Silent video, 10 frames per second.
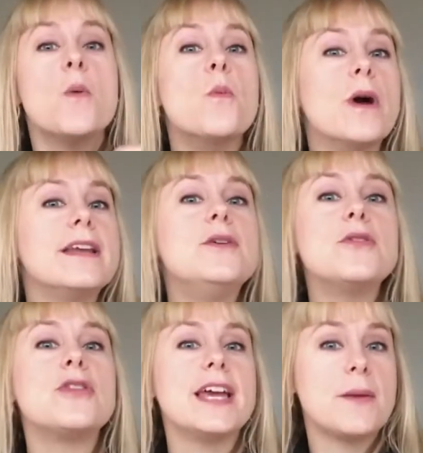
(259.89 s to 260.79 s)
when you
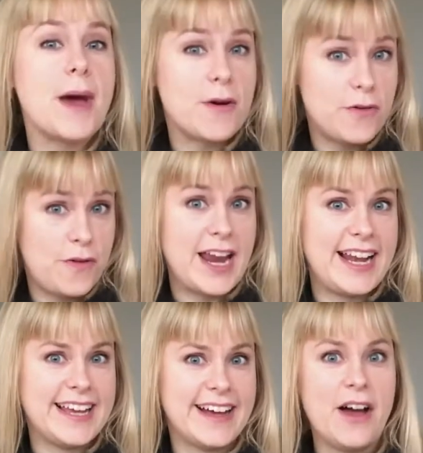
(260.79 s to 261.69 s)
think about
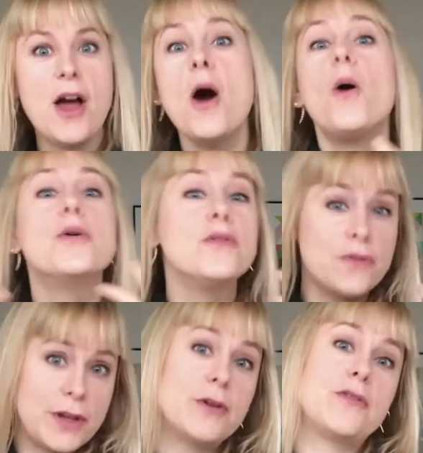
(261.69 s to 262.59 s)
failure or your
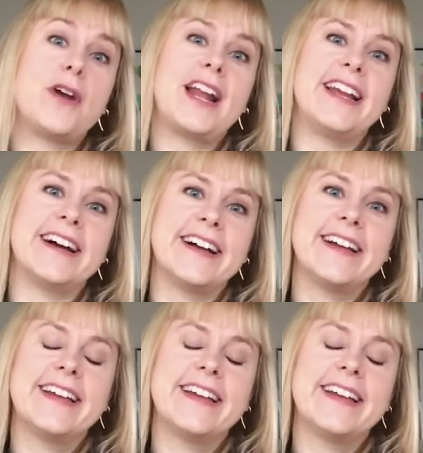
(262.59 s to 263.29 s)
fear of failure.